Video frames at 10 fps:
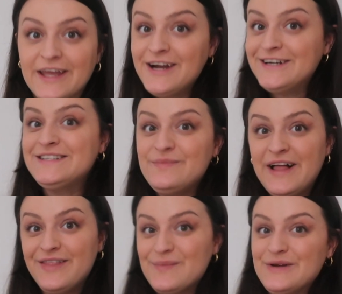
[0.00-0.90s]
here's some
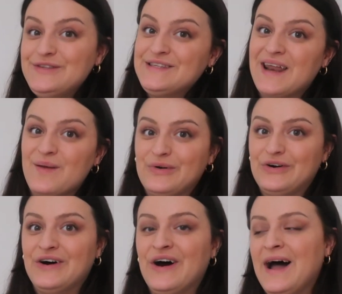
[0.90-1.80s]
leather boots that I
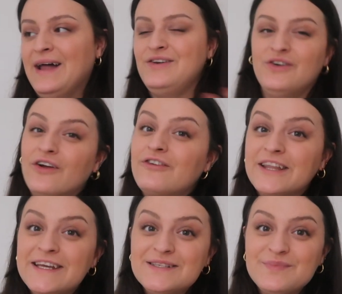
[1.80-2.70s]
bought and not
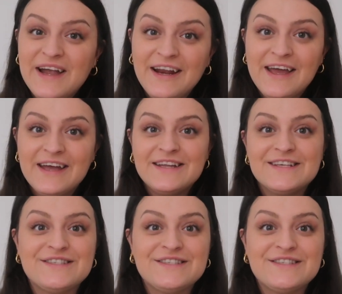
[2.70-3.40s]
really explain it.